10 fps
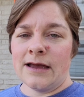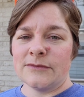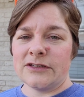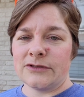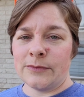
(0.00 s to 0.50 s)

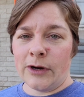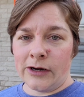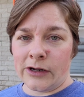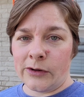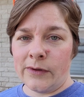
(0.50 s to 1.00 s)
So
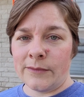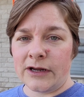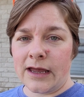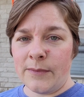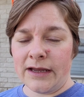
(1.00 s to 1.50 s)
tomorrow, I'm
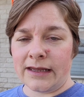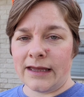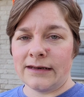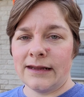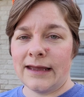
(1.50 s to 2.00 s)
gonna come back
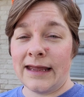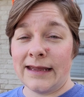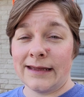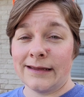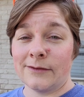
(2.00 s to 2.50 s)
in
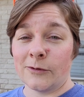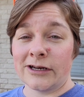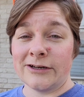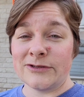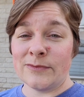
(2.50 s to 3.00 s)
and we're
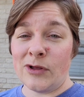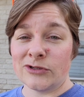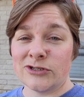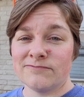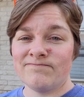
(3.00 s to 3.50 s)
gonna do some
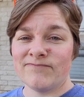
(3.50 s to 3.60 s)
mulch,